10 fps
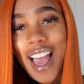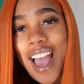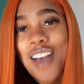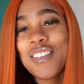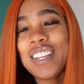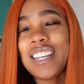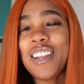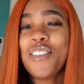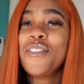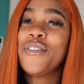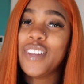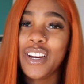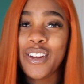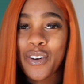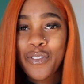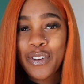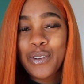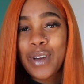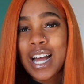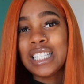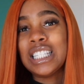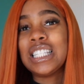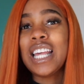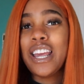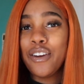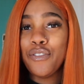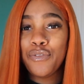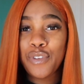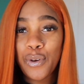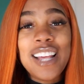I have another video for you guys. It's a hair review.